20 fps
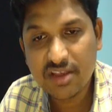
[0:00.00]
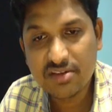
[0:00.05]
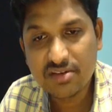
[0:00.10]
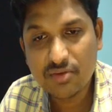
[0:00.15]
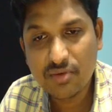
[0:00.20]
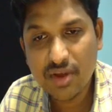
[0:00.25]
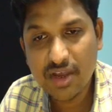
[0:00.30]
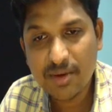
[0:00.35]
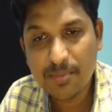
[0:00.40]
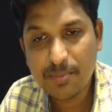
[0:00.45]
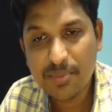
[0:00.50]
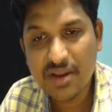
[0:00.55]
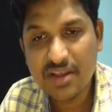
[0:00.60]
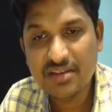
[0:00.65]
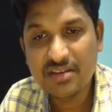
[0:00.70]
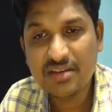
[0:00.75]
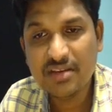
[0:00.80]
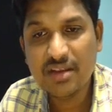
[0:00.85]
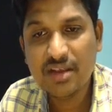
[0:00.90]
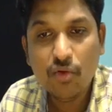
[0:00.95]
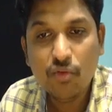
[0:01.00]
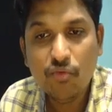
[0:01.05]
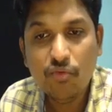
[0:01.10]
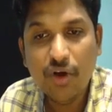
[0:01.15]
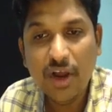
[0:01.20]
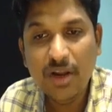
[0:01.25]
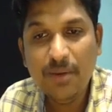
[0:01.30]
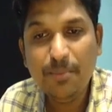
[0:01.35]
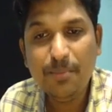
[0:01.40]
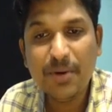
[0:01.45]
square plus
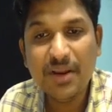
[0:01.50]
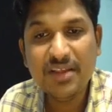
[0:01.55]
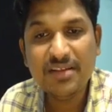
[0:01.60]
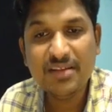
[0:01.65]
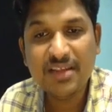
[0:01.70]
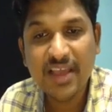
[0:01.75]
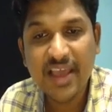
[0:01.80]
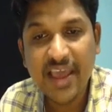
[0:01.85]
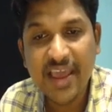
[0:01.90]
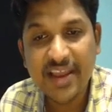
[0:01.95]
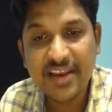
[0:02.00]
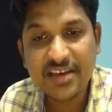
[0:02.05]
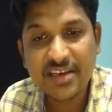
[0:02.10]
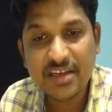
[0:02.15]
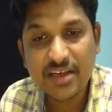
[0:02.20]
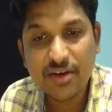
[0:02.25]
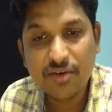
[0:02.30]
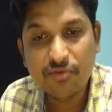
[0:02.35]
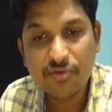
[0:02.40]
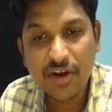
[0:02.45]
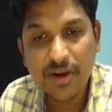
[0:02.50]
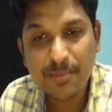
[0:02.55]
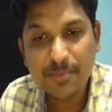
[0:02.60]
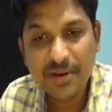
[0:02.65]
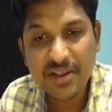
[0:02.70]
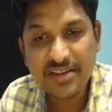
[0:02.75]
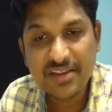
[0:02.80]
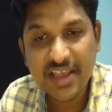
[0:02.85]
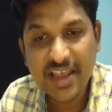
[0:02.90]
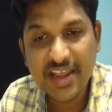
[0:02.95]
1 plus 8. 1
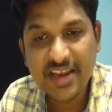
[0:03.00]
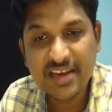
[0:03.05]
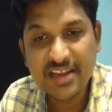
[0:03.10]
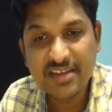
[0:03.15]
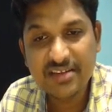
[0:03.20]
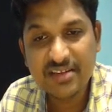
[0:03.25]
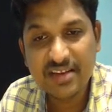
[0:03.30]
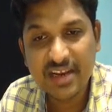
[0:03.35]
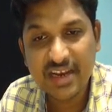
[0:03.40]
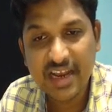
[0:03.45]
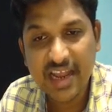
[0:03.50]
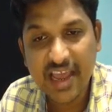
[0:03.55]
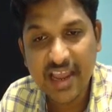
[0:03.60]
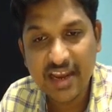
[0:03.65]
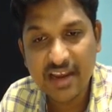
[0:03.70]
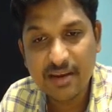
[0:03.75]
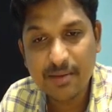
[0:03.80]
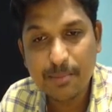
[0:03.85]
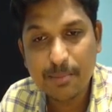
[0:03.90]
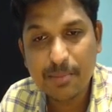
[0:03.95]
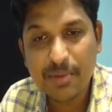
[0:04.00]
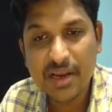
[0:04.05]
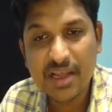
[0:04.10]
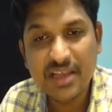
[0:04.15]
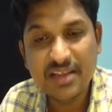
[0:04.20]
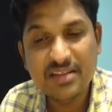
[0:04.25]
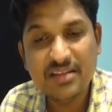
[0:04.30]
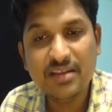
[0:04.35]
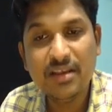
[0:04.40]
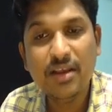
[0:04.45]
plus 8 is 9
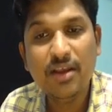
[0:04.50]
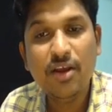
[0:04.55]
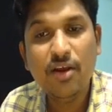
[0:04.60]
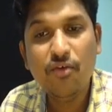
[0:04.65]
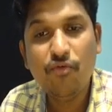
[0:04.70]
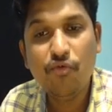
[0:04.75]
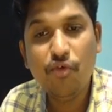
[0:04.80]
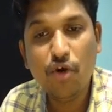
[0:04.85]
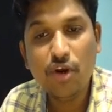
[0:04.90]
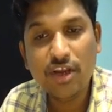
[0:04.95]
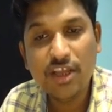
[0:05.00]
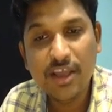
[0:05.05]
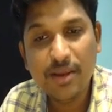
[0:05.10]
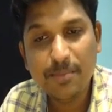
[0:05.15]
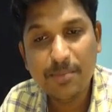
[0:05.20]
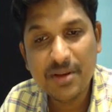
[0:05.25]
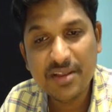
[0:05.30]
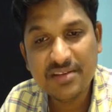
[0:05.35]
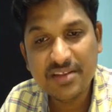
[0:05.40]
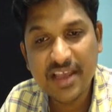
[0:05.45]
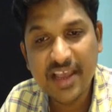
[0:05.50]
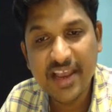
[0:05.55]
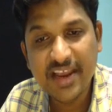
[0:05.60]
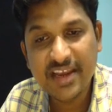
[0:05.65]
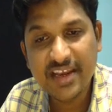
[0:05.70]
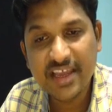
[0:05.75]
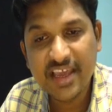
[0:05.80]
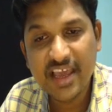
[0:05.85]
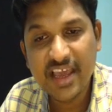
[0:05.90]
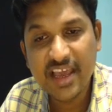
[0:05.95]
plus 4k plus
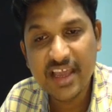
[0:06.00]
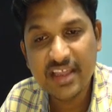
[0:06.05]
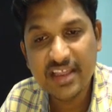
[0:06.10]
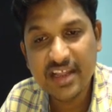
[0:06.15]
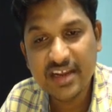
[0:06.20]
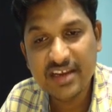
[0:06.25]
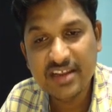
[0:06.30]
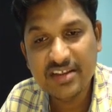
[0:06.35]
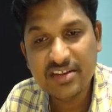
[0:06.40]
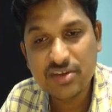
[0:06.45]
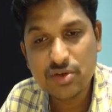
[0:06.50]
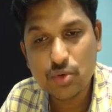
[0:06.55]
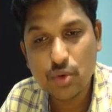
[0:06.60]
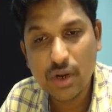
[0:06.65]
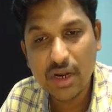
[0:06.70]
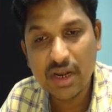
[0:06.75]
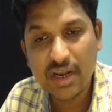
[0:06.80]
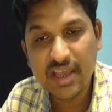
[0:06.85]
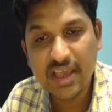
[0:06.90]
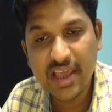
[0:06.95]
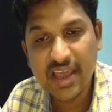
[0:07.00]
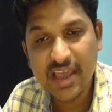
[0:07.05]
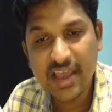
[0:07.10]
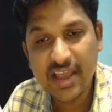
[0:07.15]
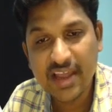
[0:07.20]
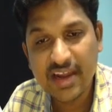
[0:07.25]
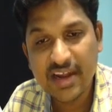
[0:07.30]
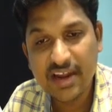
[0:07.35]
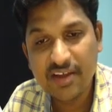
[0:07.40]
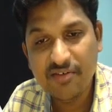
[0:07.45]
8k, that is
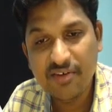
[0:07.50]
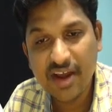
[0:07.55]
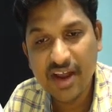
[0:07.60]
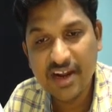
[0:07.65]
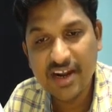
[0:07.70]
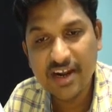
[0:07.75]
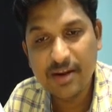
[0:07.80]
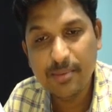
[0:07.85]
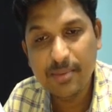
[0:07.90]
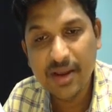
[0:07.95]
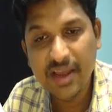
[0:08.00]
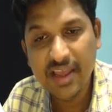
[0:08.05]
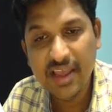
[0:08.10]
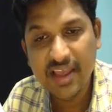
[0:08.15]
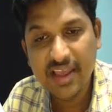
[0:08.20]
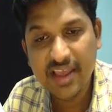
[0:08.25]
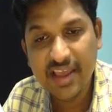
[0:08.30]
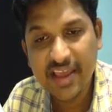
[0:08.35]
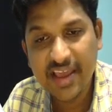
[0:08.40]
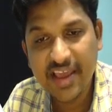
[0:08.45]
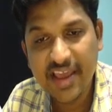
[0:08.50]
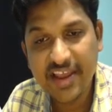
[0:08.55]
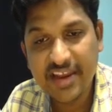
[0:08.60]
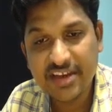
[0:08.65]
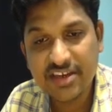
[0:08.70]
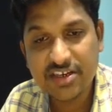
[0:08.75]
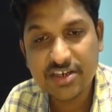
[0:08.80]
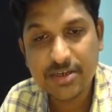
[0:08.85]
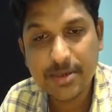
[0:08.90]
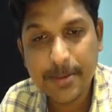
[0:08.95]
12k divided by
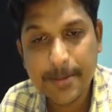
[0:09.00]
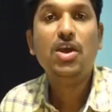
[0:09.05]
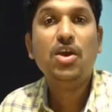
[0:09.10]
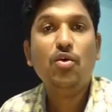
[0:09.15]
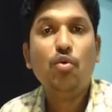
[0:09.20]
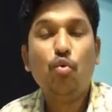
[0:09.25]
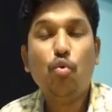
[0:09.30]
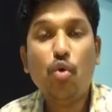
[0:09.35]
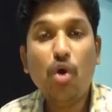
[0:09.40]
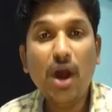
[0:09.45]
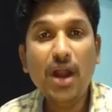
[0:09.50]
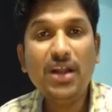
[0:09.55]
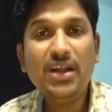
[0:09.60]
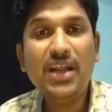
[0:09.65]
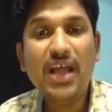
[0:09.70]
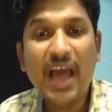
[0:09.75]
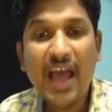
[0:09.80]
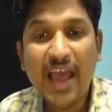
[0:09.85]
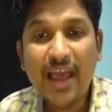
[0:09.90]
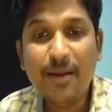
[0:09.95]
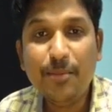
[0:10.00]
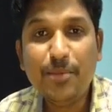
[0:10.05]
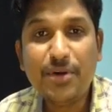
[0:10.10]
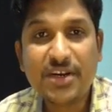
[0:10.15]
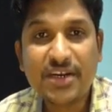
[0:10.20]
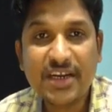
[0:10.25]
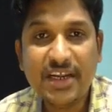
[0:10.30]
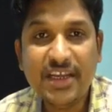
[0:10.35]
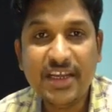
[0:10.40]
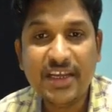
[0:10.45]
8. What I am
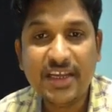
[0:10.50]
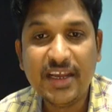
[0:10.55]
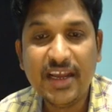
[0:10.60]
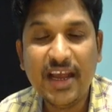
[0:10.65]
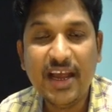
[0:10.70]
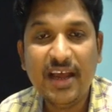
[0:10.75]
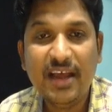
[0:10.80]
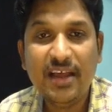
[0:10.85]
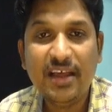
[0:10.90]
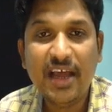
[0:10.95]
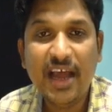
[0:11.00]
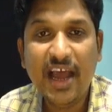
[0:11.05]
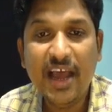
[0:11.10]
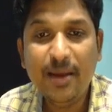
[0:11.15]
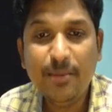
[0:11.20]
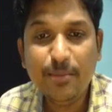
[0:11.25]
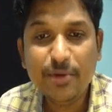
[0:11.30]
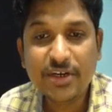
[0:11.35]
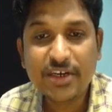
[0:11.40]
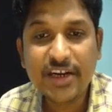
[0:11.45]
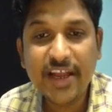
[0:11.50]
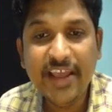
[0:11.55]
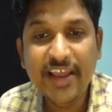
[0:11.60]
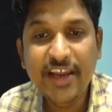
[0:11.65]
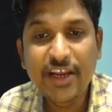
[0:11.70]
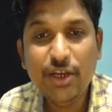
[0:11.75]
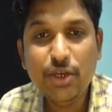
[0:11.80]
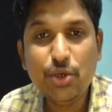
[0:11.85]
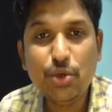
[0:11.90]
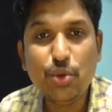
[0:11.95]
trying? I am
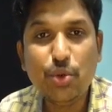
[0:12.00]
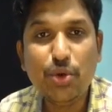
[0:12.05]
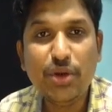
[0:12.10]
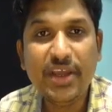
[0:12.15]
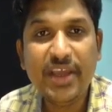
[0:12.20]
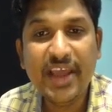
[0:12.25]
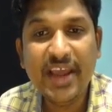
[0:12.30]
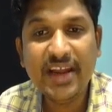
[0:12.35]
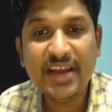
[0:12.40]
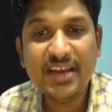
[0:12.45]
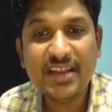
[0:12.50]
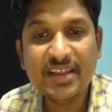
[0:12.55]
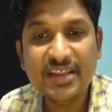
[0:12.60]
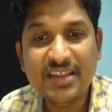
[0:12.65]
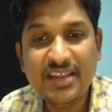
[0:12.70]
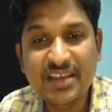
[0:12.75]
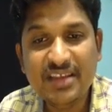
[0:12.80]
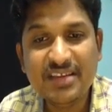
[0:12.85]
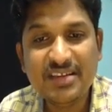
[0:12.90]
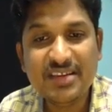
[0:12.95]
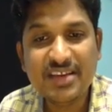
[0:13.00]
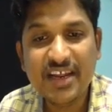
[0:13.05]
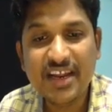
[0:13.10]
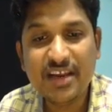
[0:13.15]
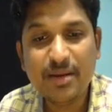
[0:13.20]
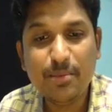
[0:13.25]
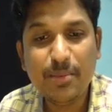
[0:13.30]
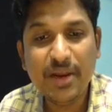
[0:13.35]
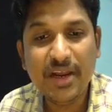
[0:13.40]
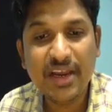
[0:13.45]
trying to get this
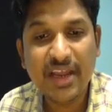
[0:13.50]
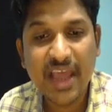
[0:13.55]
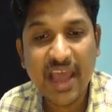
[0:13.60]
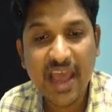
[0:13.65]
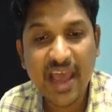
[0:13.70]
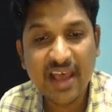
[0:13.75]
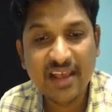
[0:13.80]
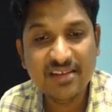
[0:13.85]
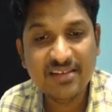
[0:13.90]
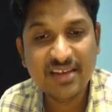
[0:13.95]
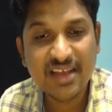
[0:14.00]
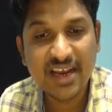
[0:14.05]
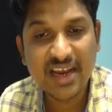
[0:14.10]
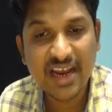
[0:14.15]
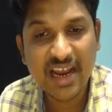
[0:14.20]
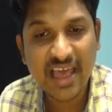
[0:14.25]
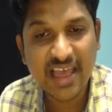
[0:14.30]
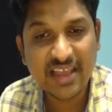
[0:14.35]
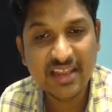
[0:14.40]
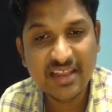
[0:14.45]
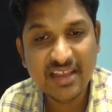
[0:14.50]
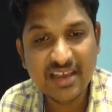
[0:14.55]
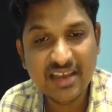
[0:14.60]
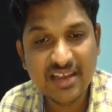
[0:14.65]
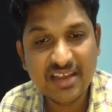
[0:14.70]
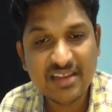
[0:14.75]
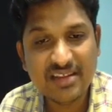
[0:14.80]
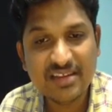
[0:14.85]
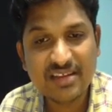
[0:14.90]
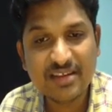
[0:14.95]
statement as like
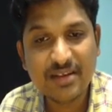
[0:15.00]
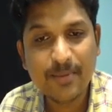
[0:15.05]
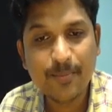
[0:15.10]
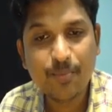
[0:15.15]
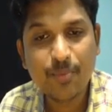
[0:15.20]
this.